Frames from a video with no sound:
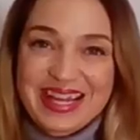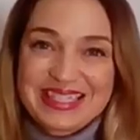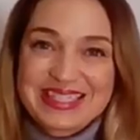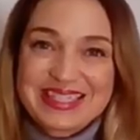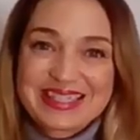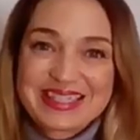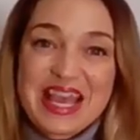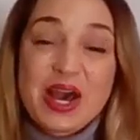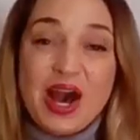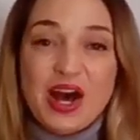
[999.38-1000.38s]
guys.
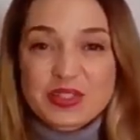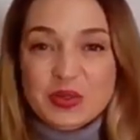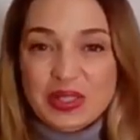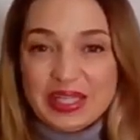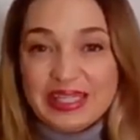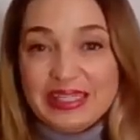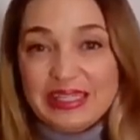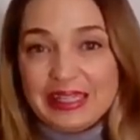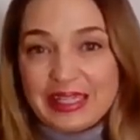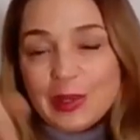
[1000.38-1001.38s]
Also, click in the
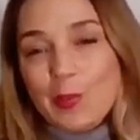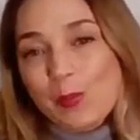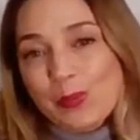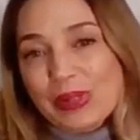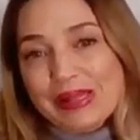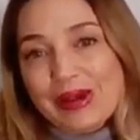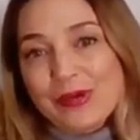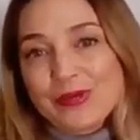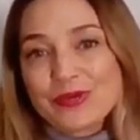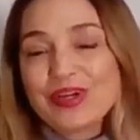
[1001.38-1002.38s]
link below.
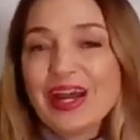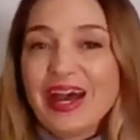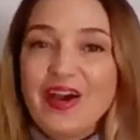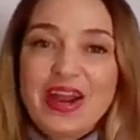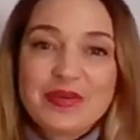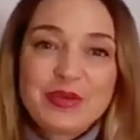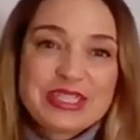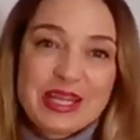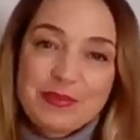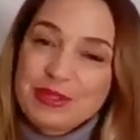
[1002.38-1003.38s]
All right, once
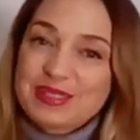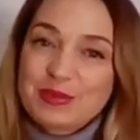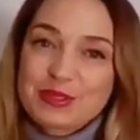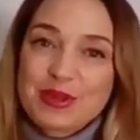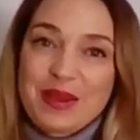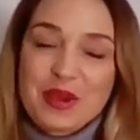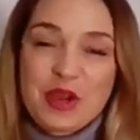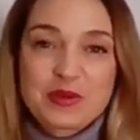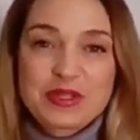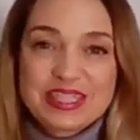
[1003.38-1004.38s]
again, please subscribe. I
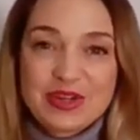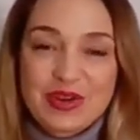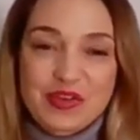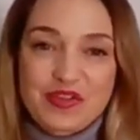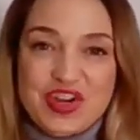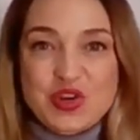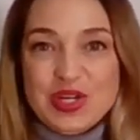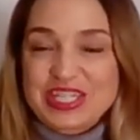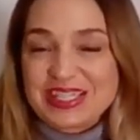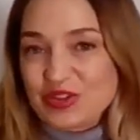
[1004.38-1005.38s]
hope to see you. If you have any
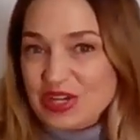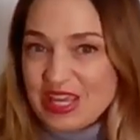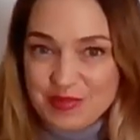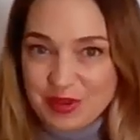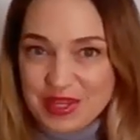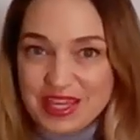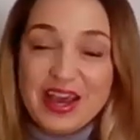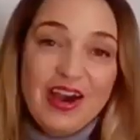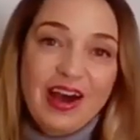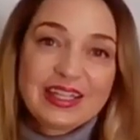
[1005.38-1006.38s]
questions, you can email me,
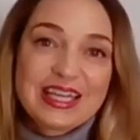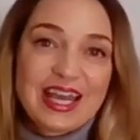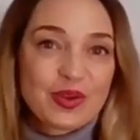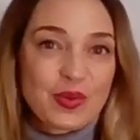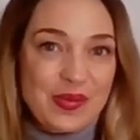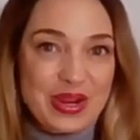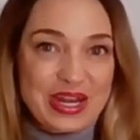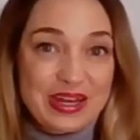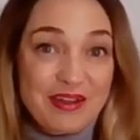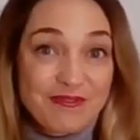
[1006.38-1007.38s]

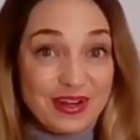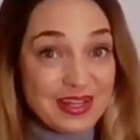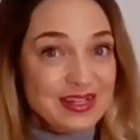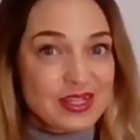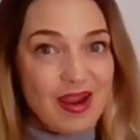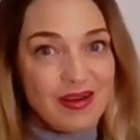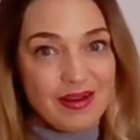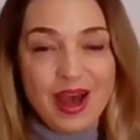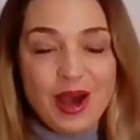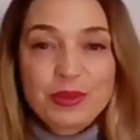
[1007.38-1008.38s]

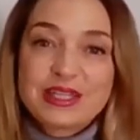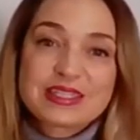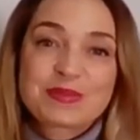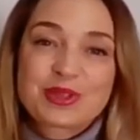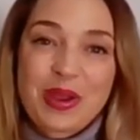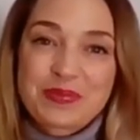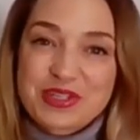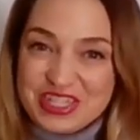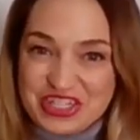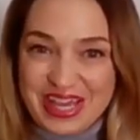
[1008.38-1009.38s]
holly@grantwritingandfunding.com. Please subscribe to
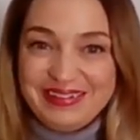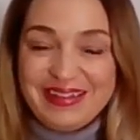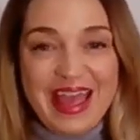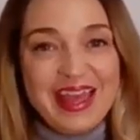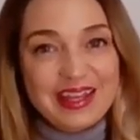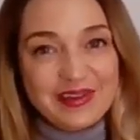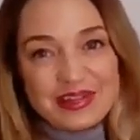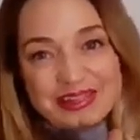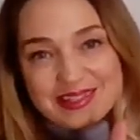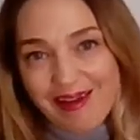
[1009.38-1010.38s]
the channel and give
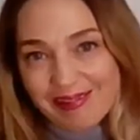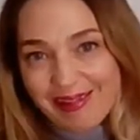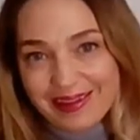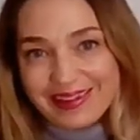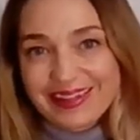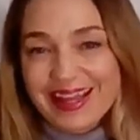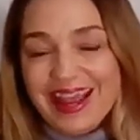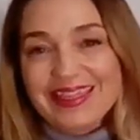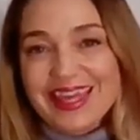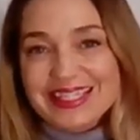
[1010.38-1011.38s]
us a like.
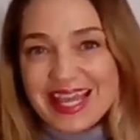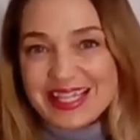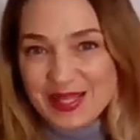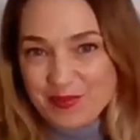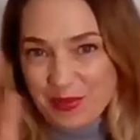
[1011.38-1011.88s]
Thanks, guys.